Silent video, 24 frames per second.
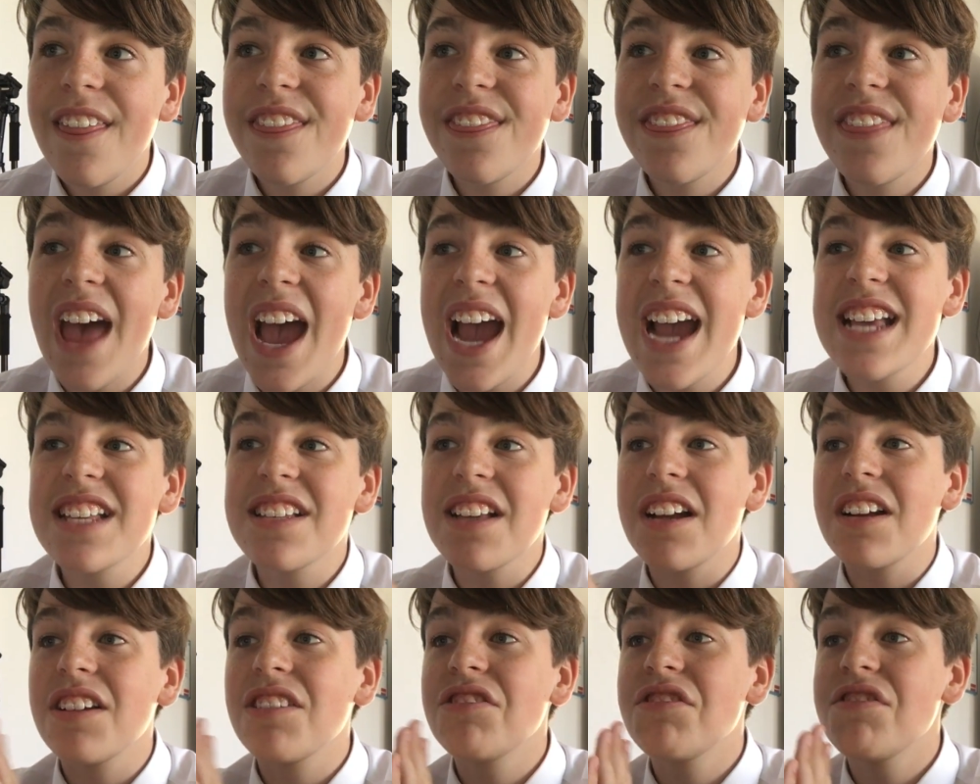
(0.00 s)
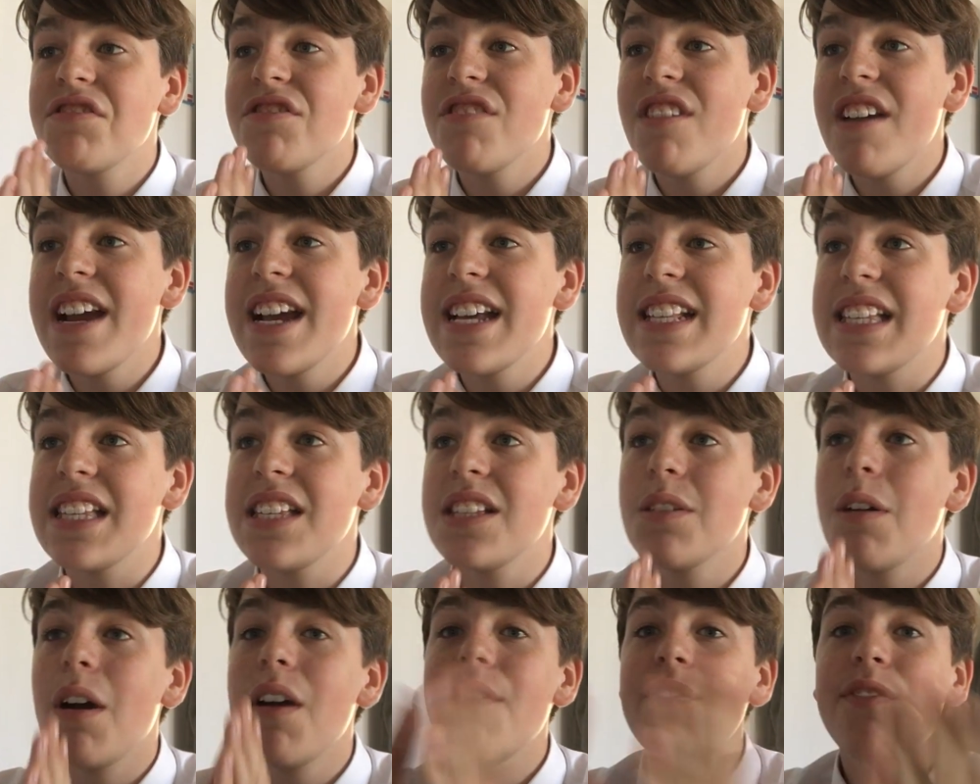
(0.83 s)
That is crazy.
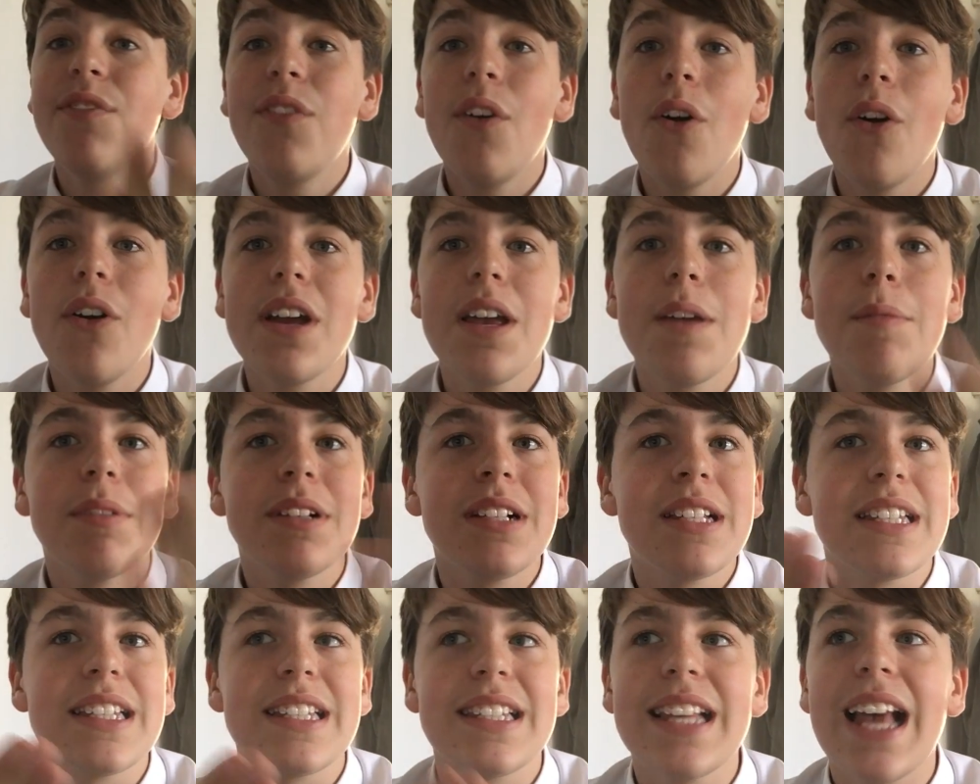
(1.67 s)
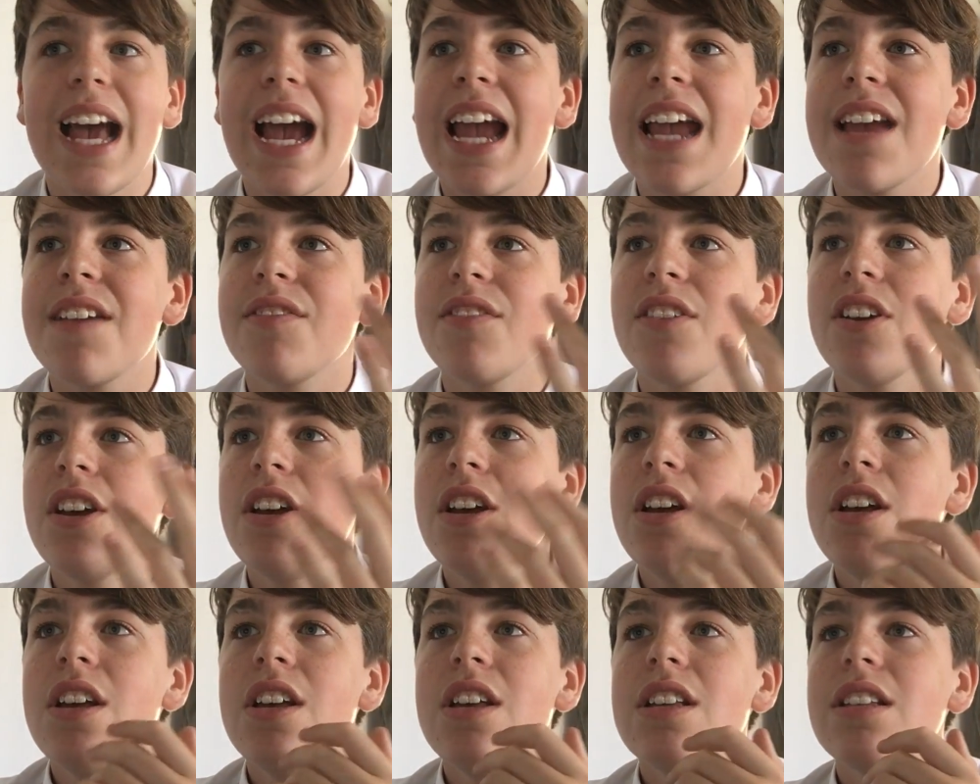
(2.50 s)
So I thought it wouldn't save.
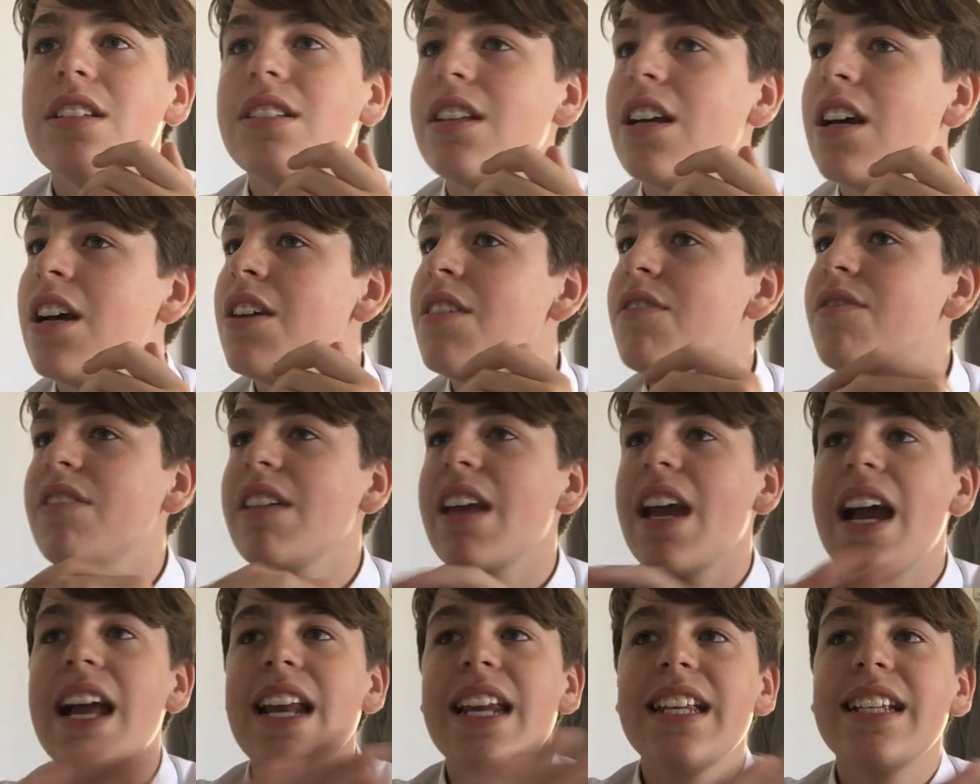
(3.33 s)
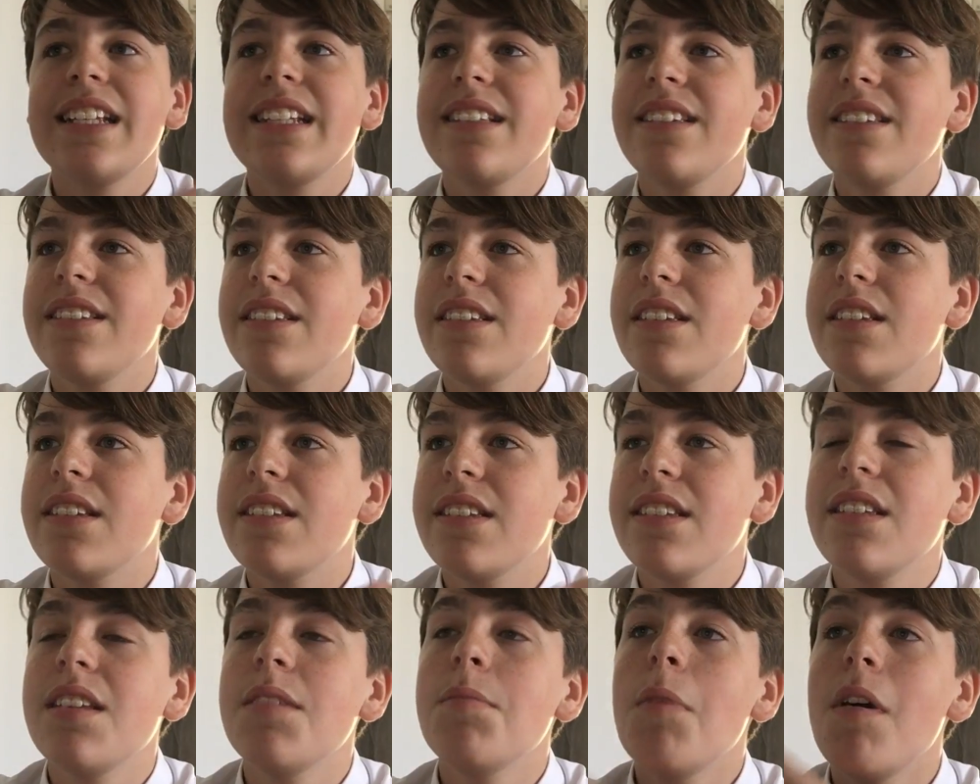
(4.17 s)
So
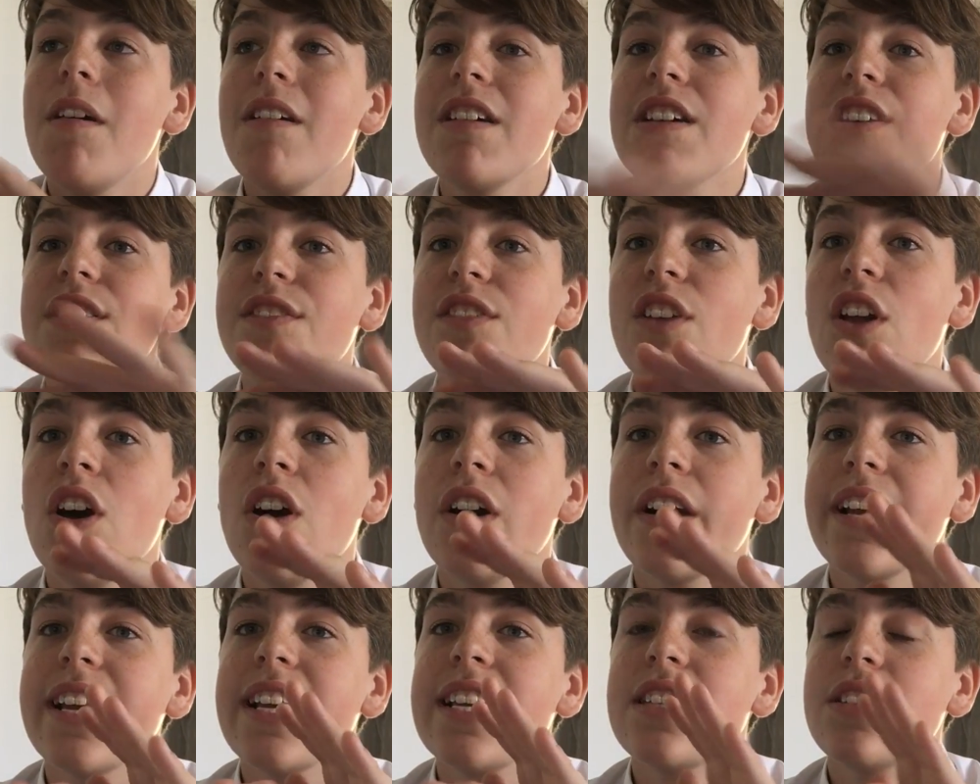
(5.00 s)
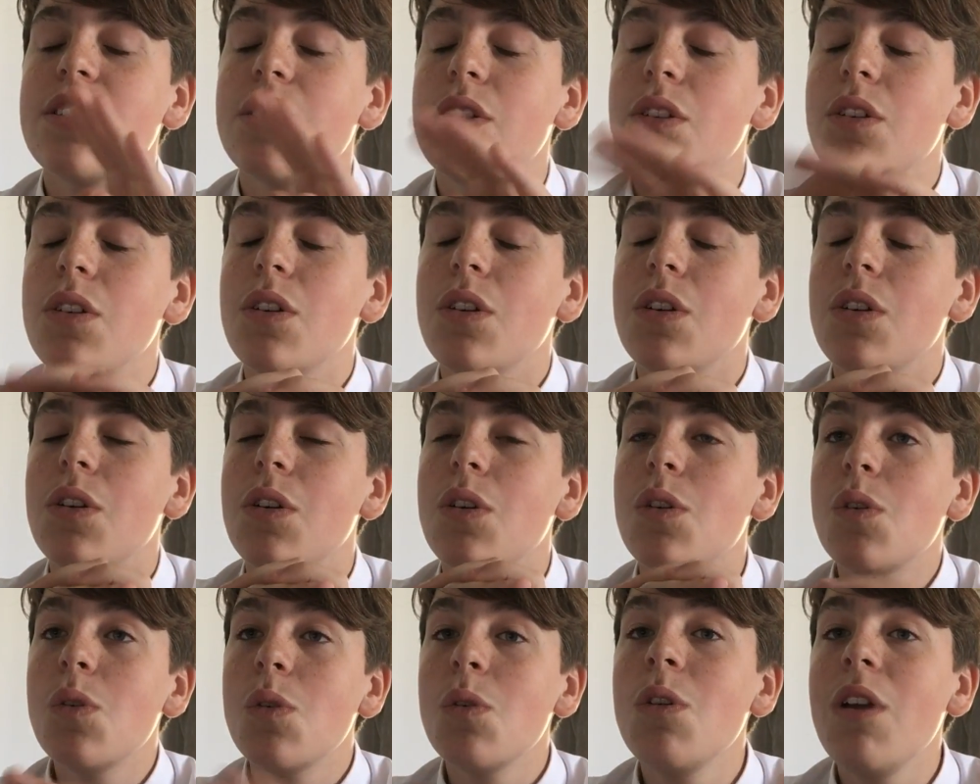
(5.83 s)
tomorrow's vlog is
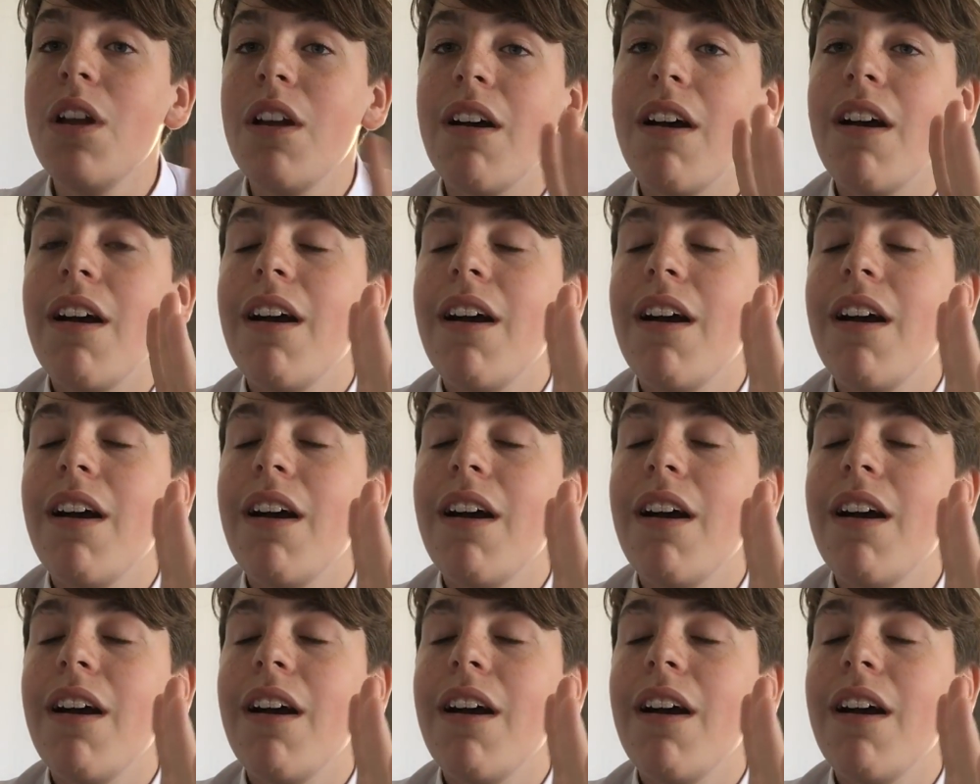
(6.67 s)
all,